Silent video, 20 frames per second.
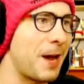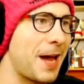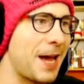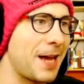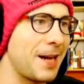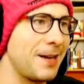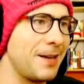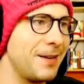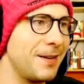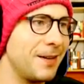
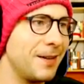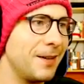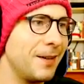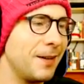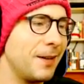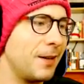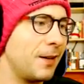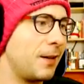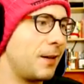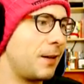man.
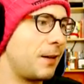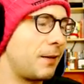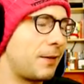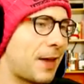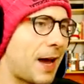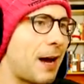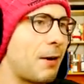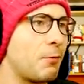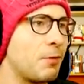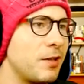
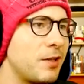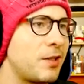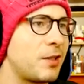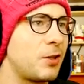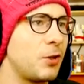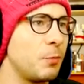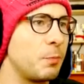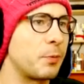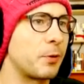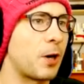That was
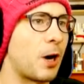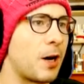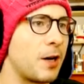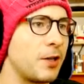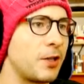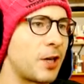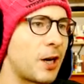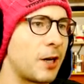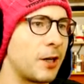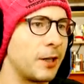super
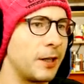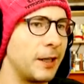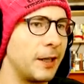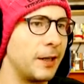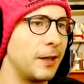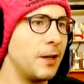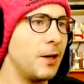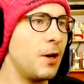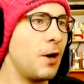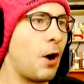on
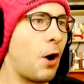target.